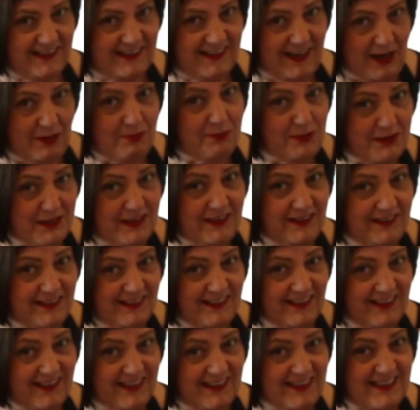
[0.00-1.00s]
comes in
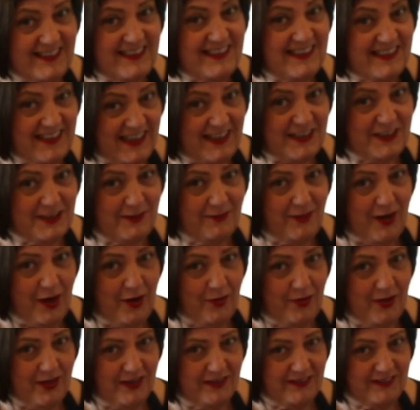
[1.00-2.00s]
6
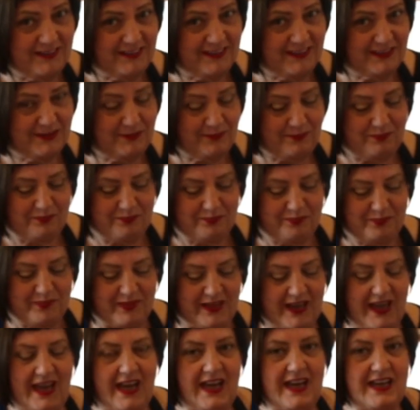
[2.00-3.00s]
variants,
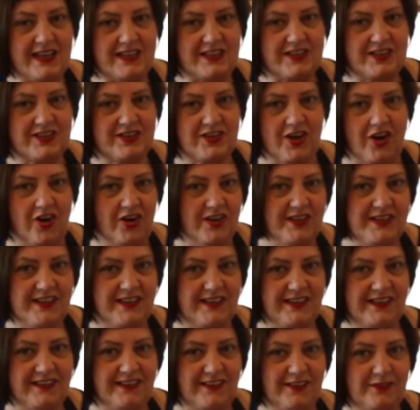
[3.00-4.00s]

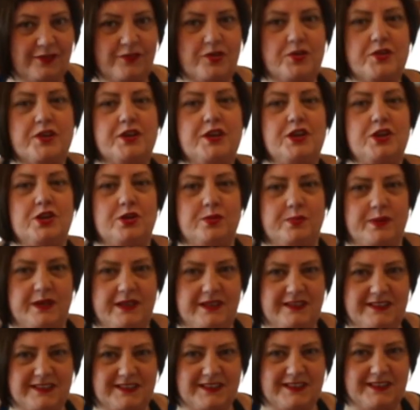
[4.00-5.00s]
starting for the
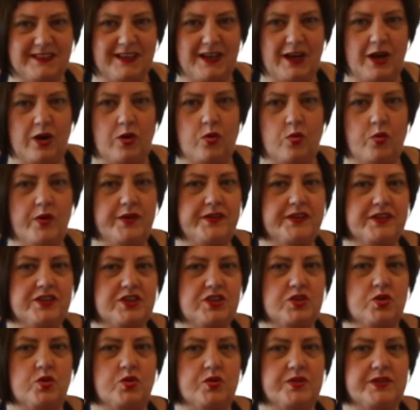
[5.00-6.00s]
newbies with a
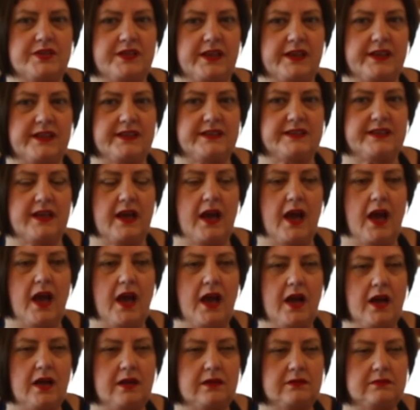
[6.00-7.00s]
sauce that is
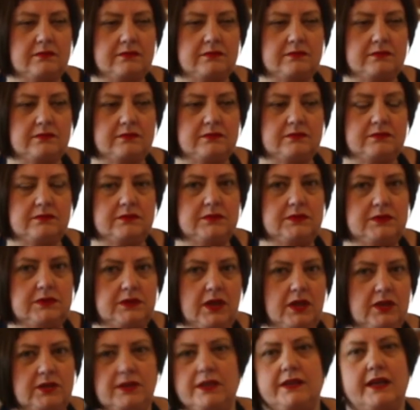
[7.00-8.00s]

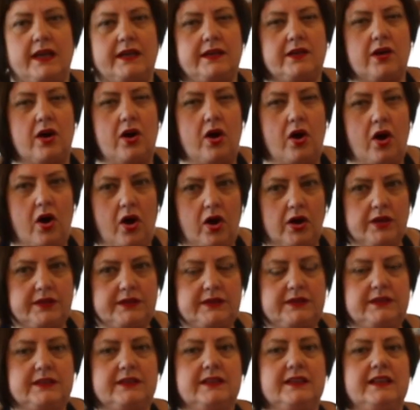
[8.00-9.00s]
not that
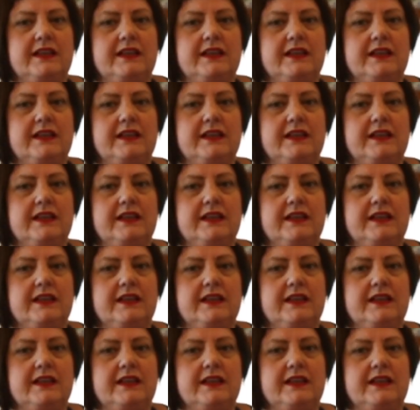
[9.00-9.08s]
hot